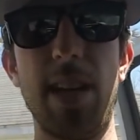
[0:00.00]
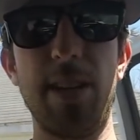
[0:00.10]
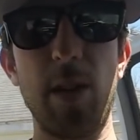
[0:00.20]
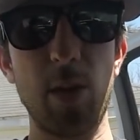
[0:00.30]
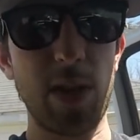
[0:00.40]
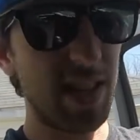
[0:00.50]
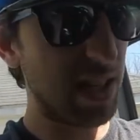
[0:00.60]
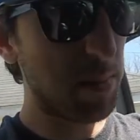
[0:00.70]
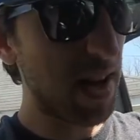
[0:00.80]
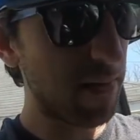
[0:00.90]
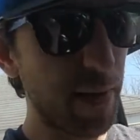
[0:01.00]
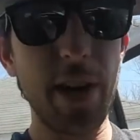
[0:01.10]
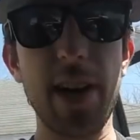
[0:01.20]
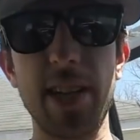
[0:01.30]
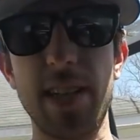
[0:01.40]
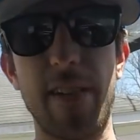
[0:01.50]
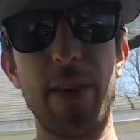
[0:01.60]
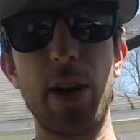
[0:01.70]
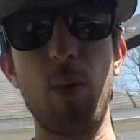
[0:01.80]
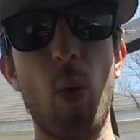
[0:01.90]
terms of what to expect, very nice out,
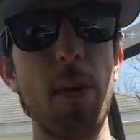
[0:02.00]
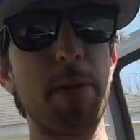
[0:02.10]
very warm.